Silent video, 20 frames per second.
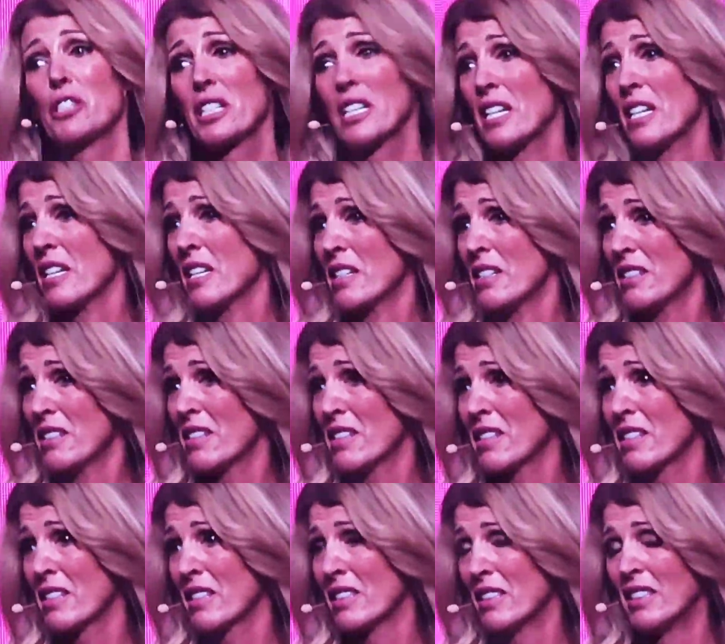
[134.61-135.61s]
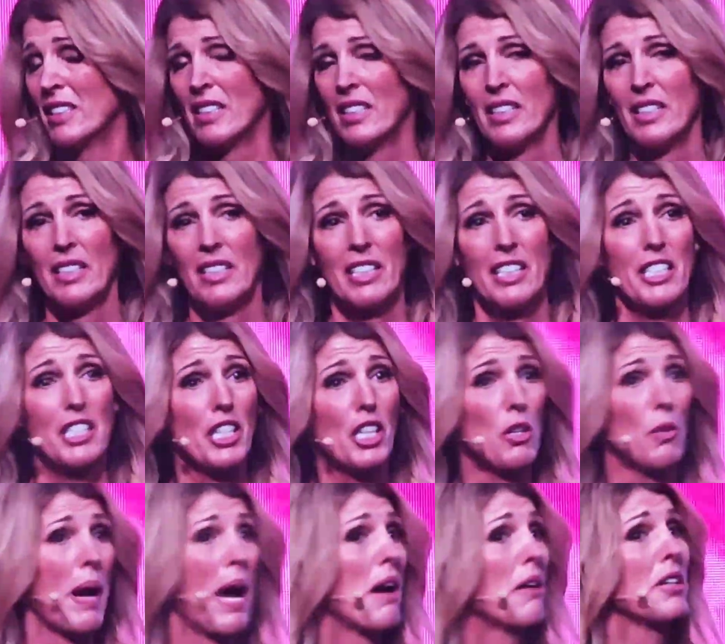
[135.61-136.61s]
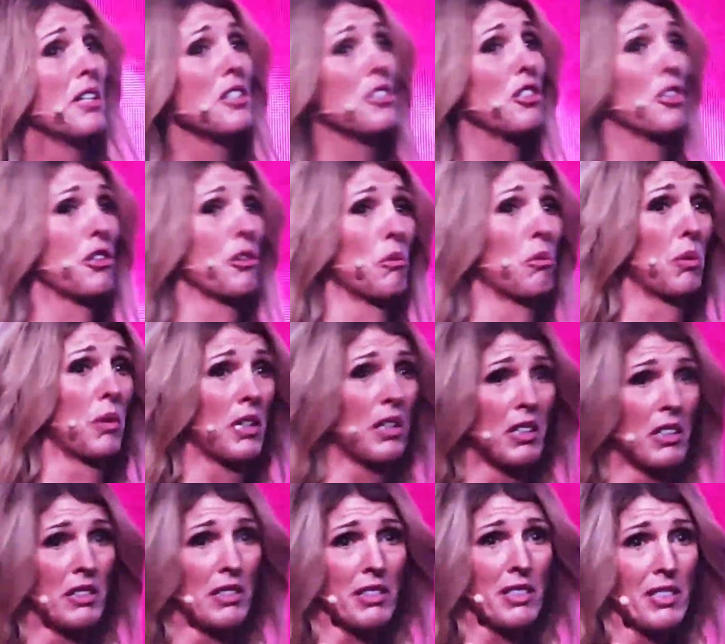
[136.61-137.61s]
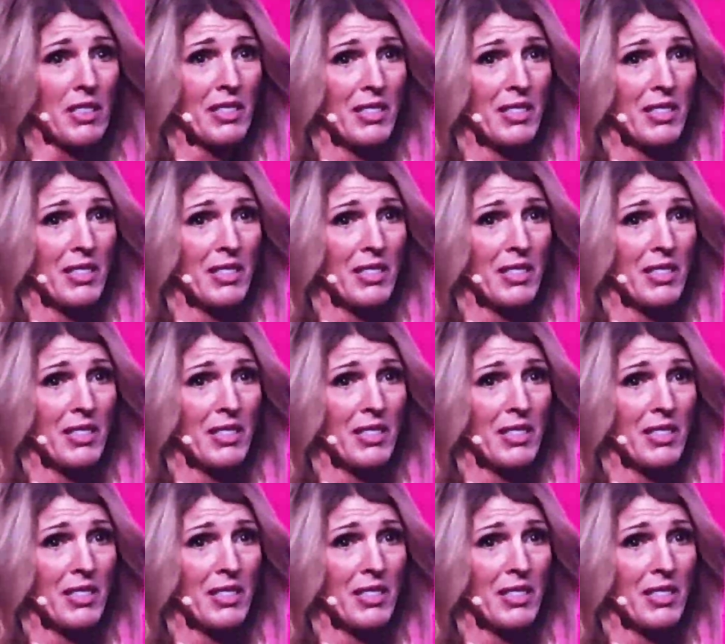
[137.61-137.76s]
keys and to go out into the world